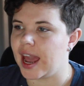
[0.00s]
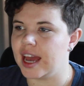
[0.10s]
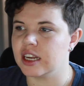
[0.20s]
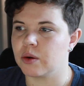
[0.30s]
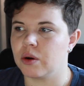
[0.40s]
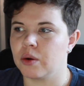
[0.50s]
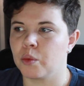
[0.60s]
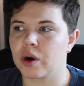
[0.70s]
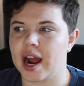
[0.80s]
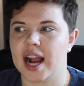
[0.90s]
And
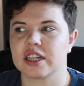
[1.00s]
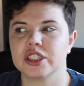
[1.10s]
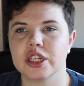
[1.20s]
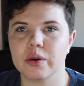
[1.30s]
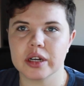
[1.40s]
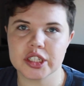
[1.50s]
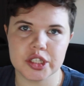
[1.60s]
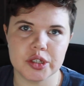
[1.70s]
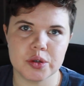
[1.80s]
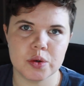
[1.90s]
we're actually going to
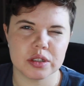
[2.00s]
do